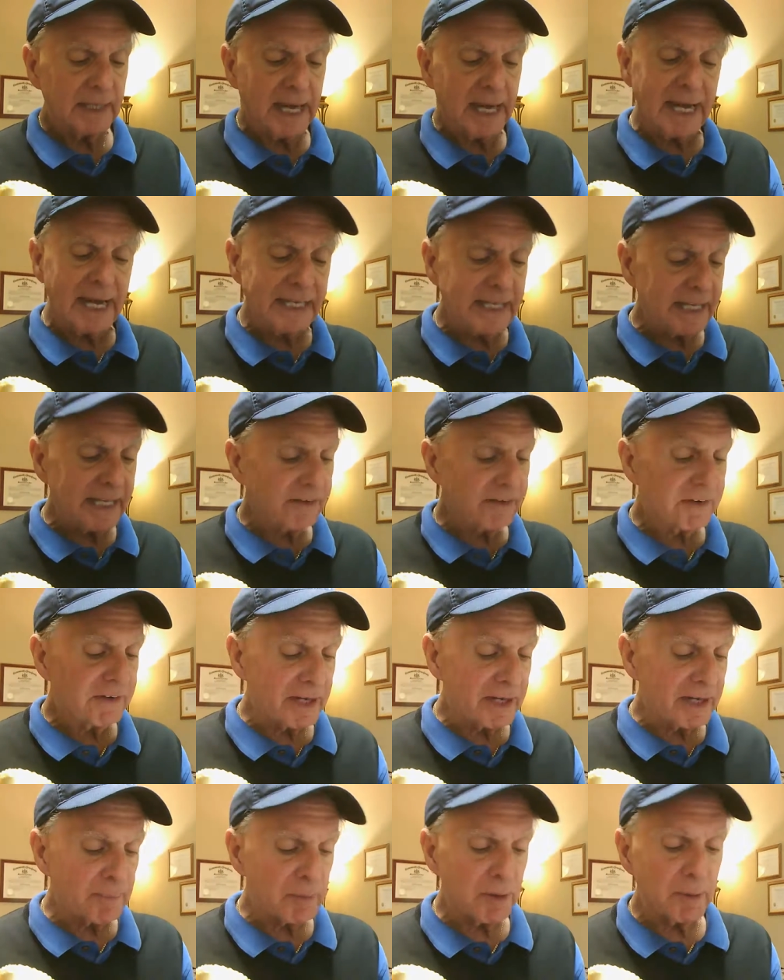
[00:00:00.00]
I can't find
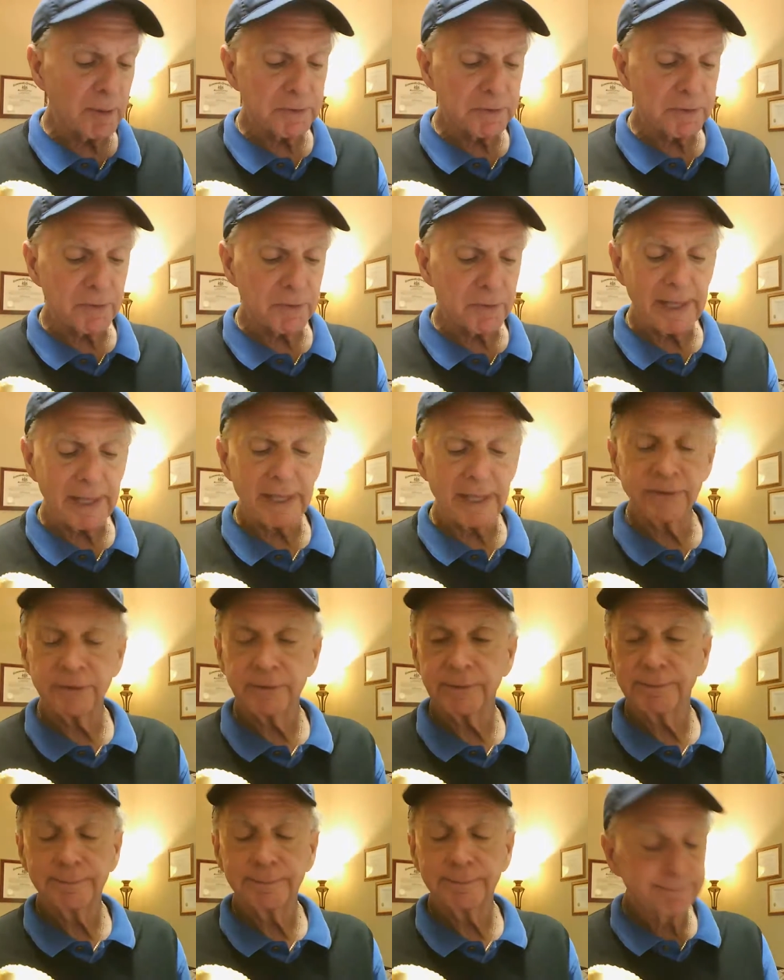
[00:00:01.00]
a purpose for
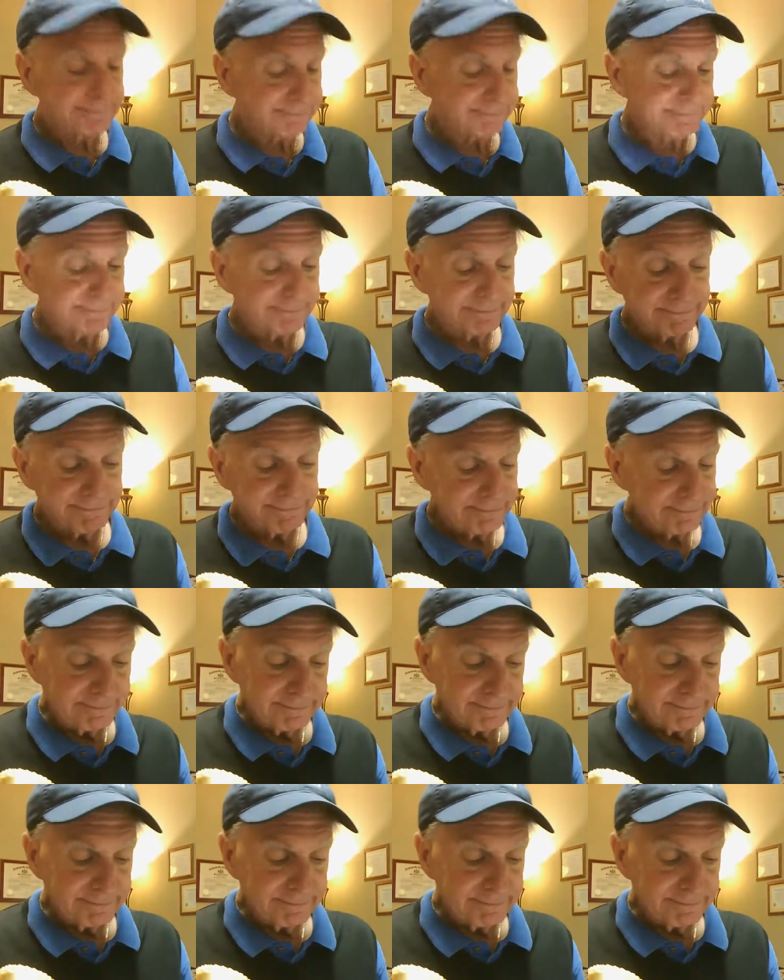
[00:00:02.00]
bats.